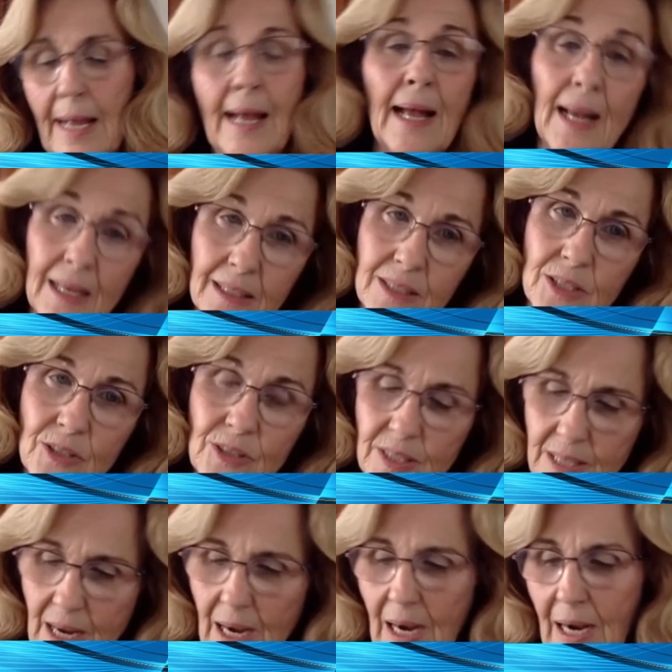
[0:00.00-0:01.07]

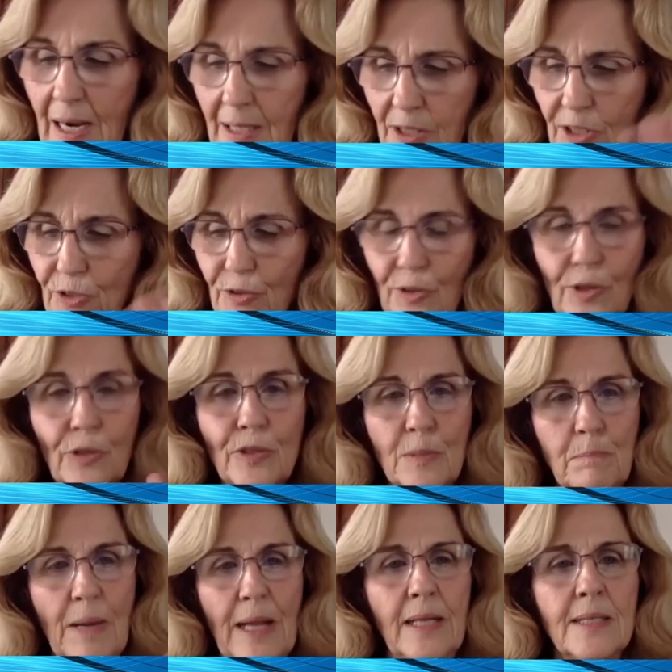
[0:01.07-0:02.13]
exercise, you know, those
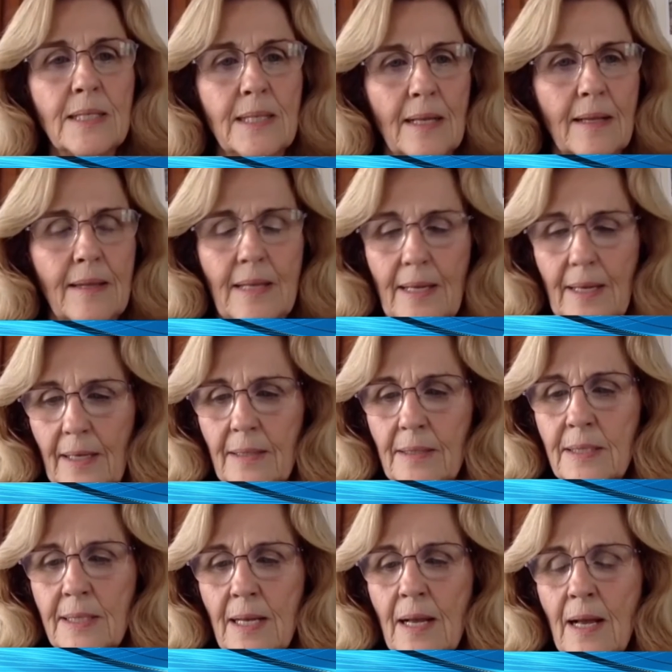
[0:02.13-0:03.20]
basic
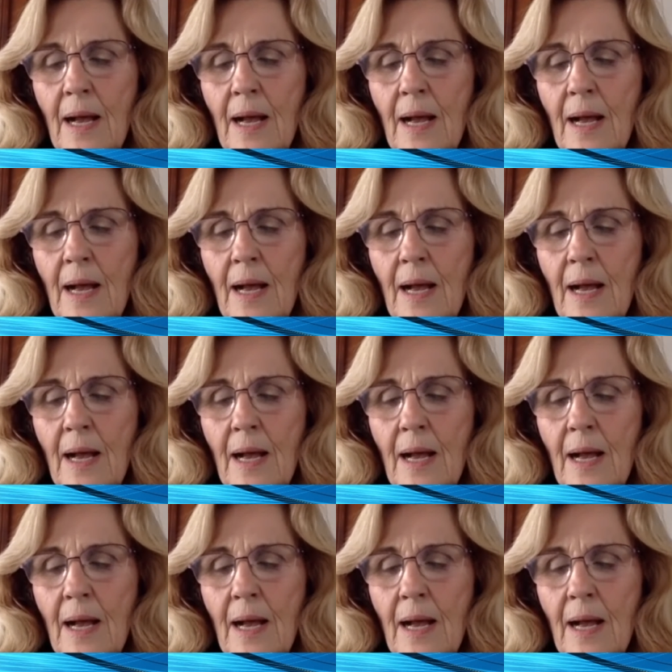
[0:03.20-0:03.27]
things.